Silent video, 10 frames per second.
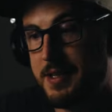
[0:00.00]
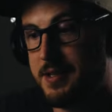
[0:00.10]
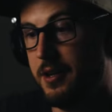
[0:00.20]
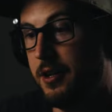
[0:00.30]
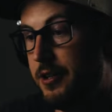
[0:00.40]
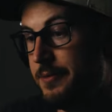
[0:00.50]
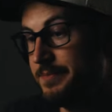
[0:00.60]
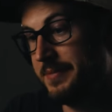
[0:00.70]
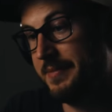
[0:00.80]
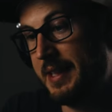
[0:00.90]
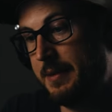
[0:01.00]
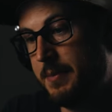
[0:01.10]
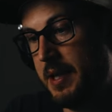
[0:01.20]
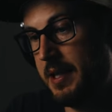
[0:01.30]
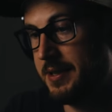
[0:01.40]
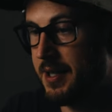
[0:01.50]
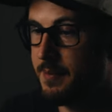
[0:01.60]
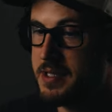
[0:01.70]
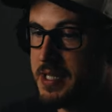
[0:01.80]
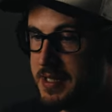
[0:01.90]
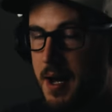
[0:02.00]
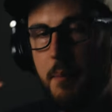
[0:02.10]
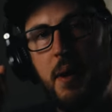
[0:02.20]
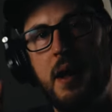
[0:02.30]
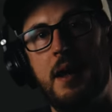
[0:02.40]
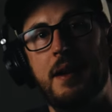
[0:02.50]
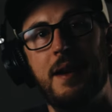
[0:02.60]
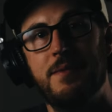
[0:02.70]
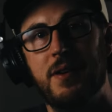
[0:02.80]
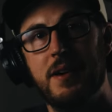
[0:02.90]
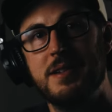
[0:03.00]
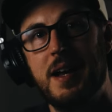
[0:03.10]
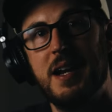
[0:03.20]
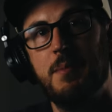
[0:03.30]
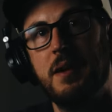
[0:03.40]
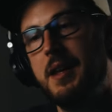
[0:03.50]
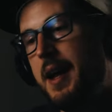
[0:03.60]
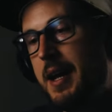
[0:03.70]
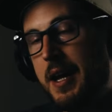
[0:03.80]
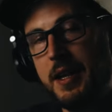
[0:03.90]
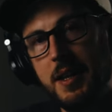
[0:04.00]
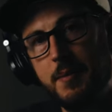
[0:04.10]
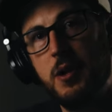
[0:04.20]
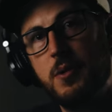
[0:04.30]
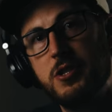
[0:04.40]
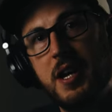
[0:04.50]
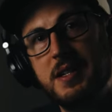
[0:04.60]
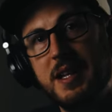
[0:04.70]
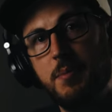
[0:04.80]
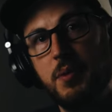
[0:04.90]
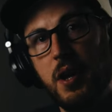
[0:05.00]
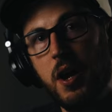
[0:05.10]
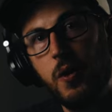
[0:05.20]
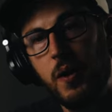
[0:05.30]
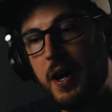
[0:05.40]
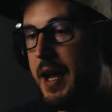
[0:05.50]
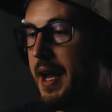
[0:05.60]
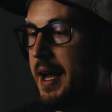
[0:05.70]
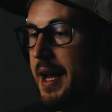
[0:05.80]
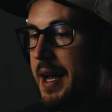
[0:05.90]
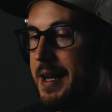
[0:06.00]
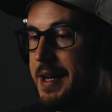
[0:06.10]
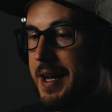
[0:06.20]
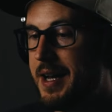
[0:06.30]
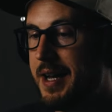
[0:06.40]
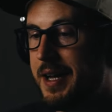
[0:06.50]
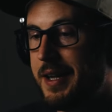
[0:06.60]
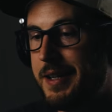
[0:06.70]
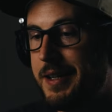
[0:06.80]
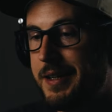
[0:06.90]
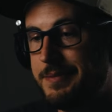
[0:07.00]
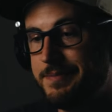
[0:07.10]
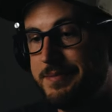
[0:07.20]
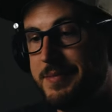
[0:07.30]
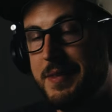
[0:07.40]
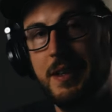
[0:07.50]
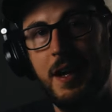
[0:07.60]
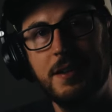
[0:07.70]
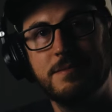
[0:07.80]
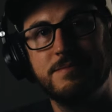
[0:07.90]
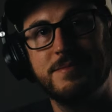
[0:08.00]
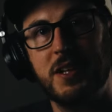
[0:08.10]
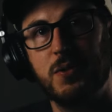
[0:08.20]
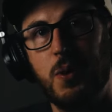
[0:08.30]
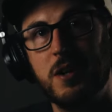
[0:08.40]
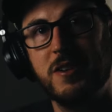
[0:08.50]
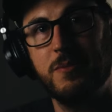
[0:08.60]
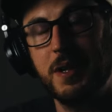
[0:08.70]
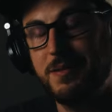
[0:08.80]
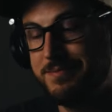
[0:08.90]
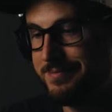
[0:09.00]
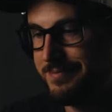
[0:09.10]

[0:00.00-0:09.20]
So uh, thumbs this up, and I'm very excited about that. Let me know what you guys think below, and uh, yeah. I you watching, Man. I'm